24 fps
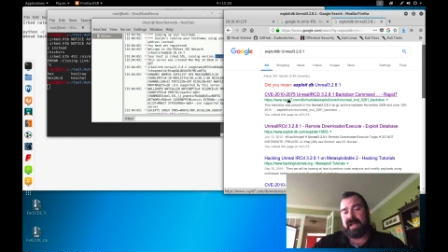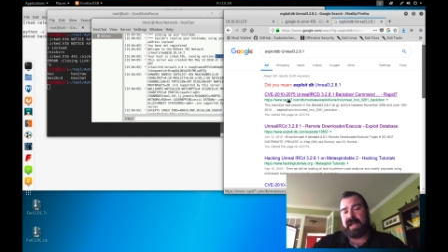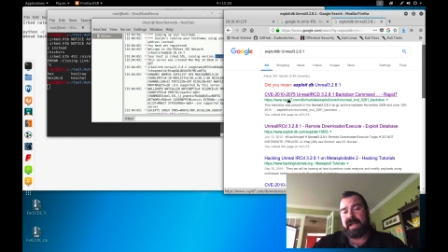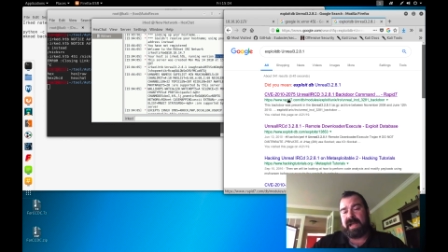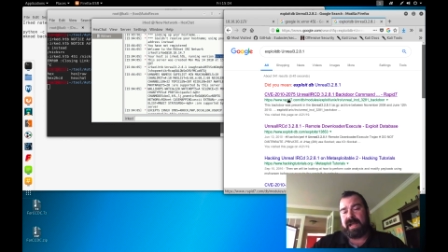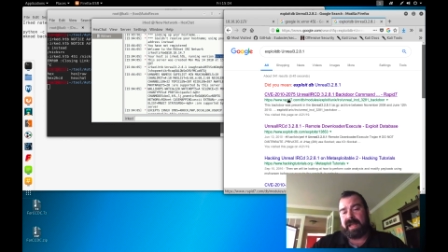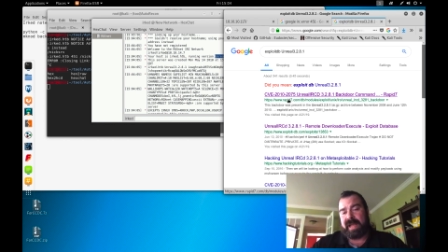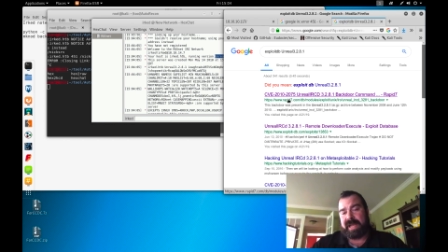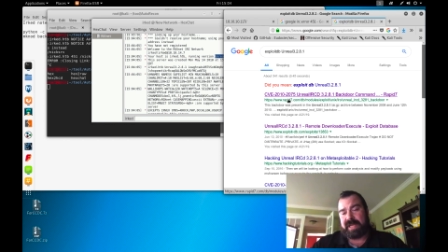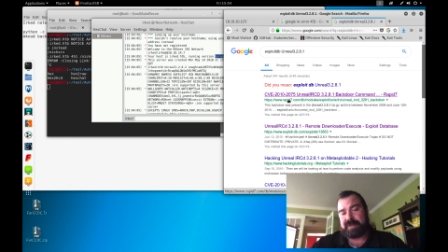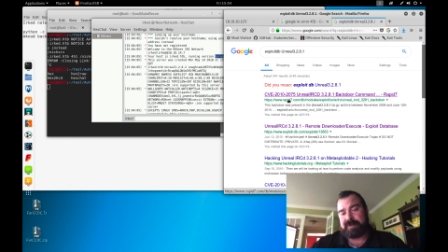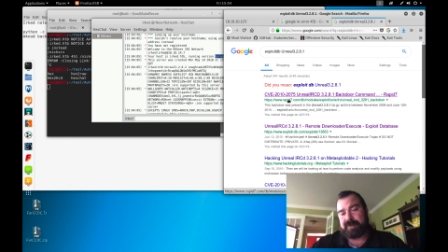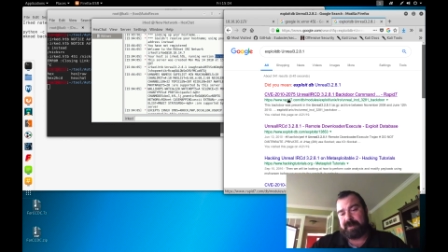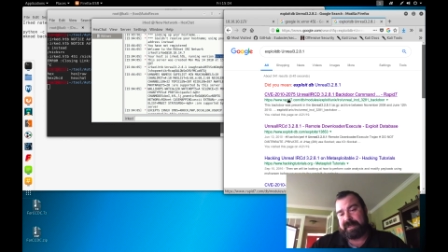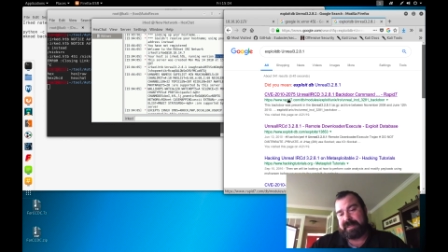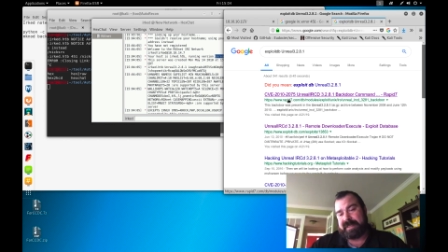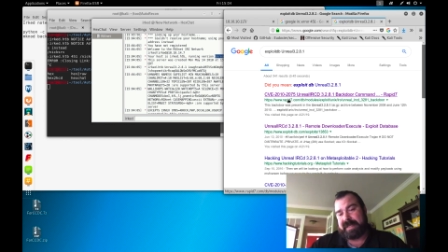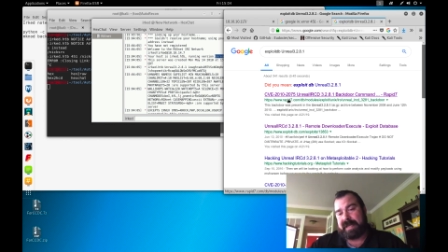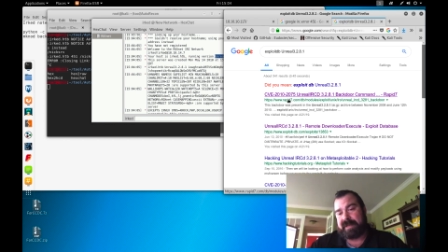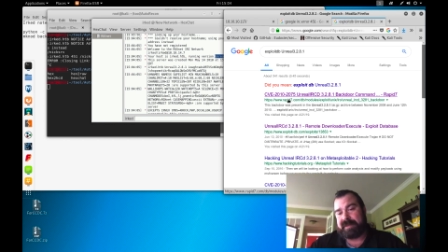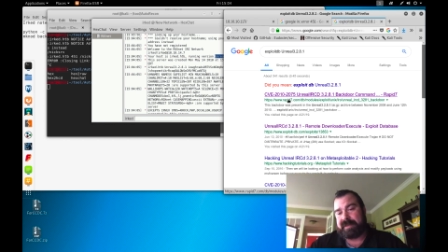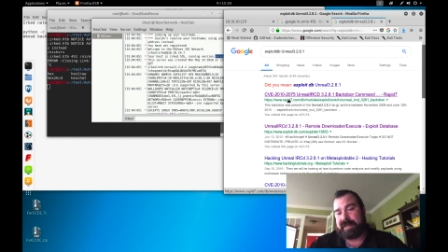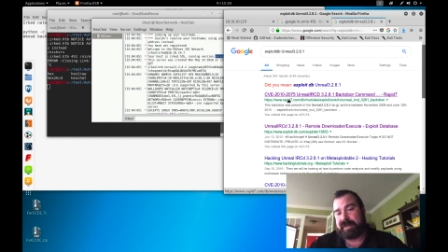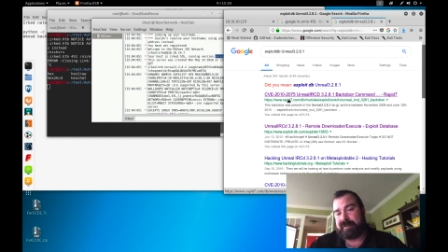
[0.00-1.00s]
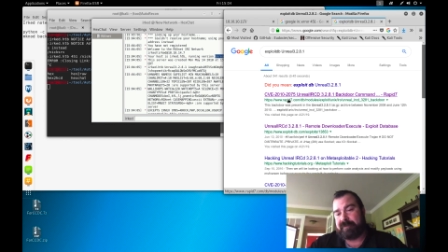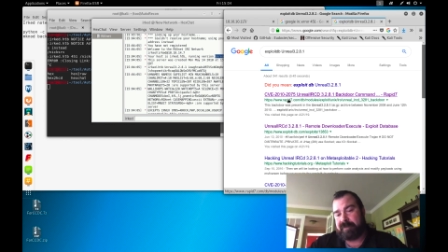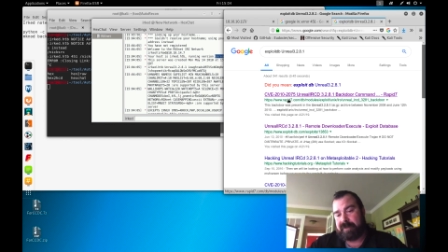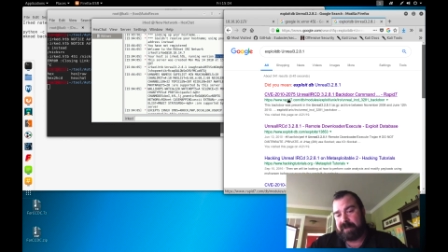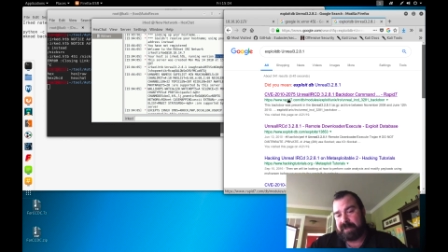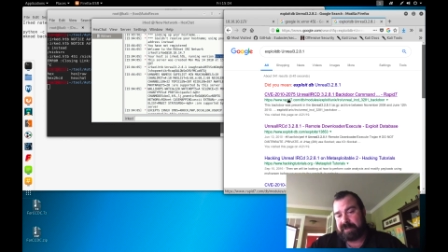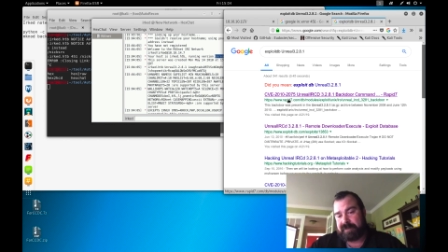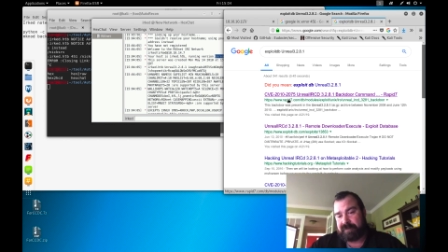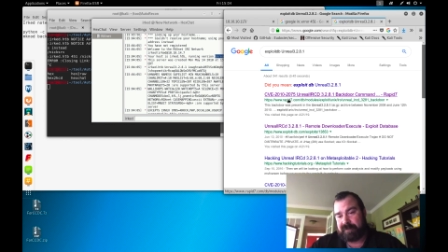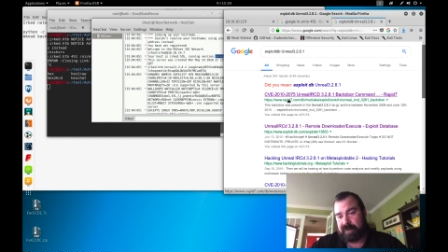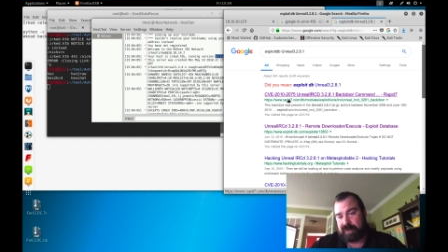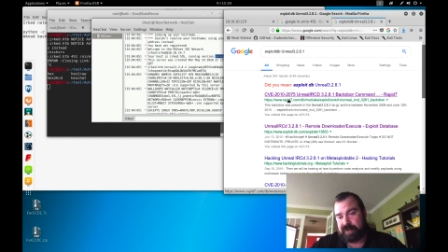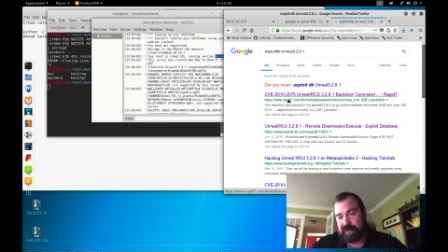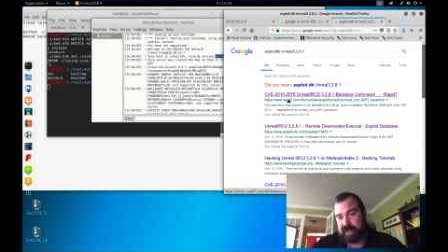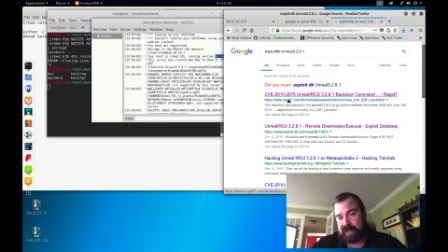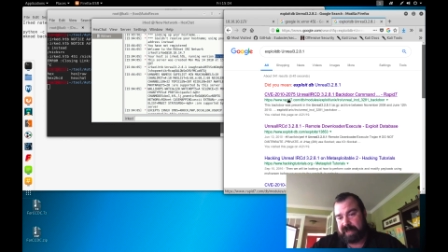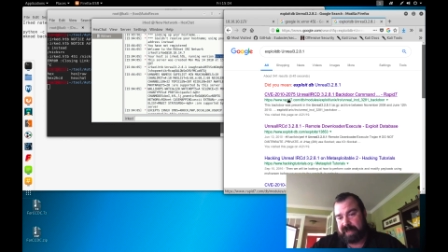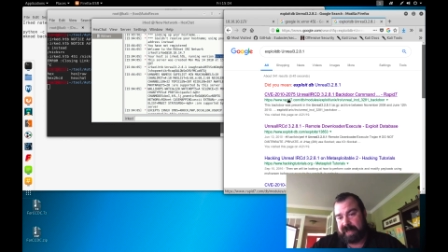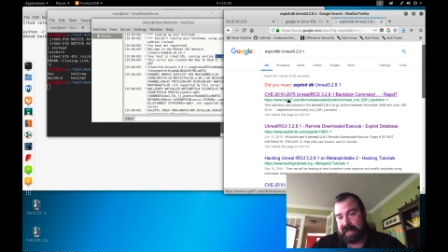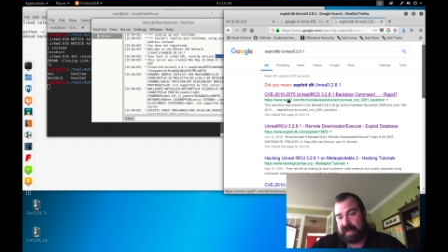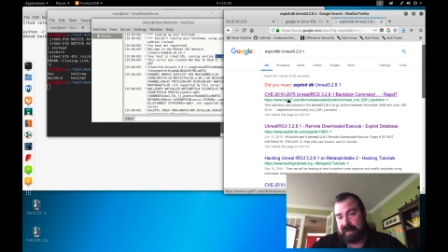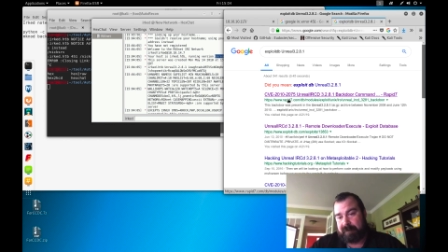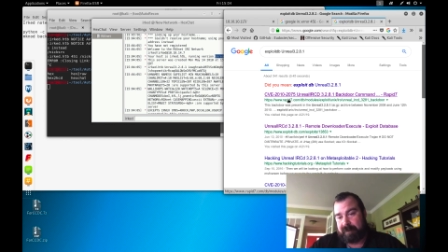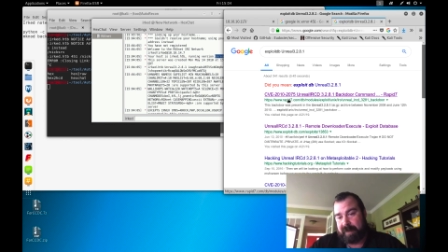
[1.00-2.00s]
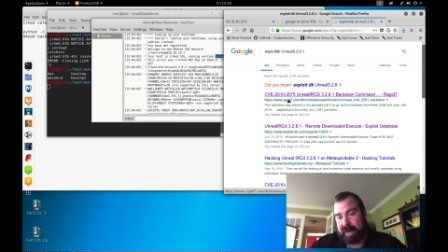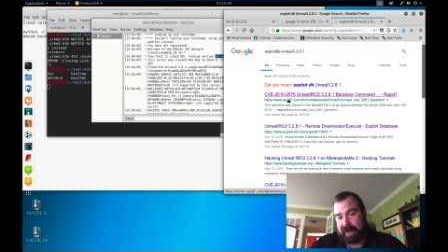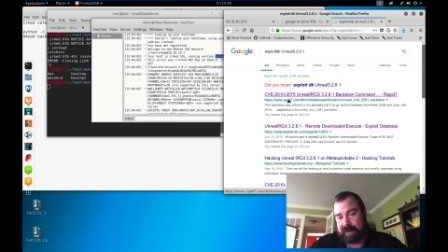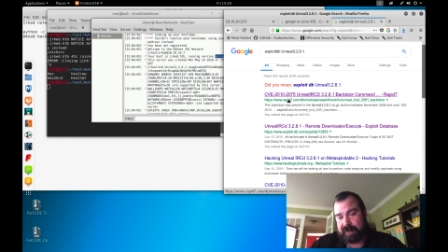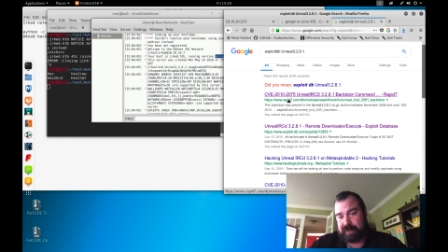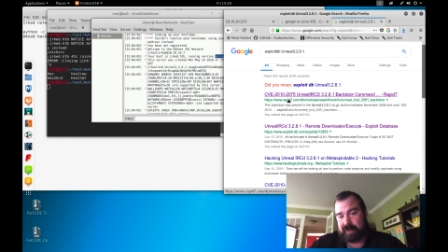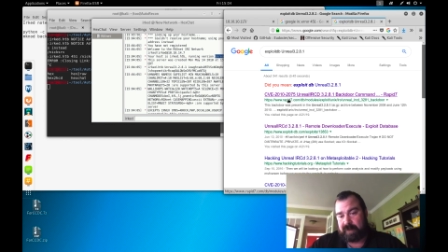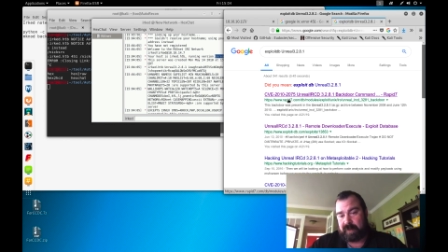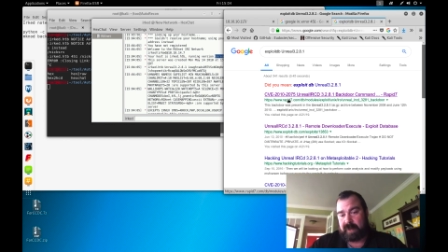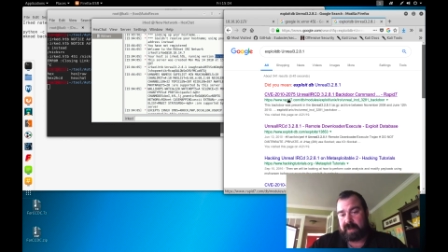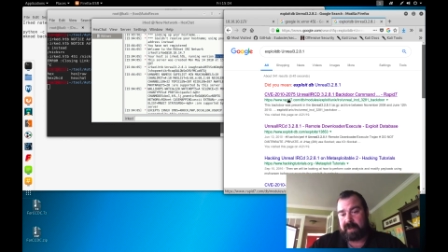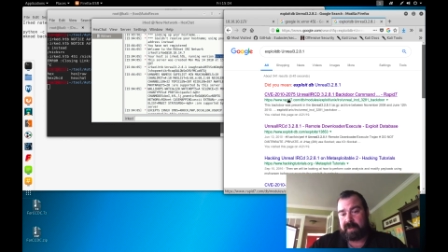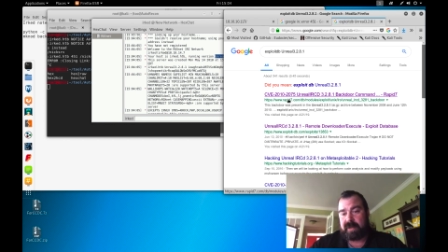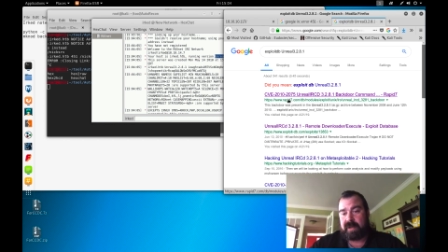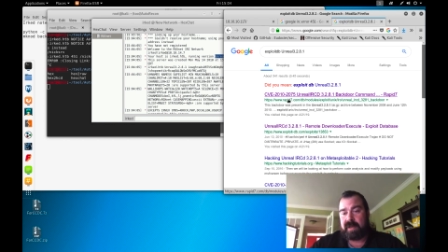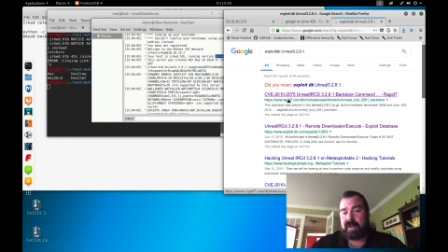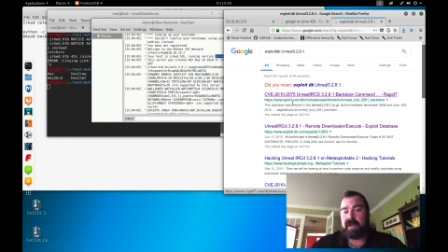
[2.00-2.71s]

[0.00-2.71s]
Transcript: exploits out there for this version to get a backdoor.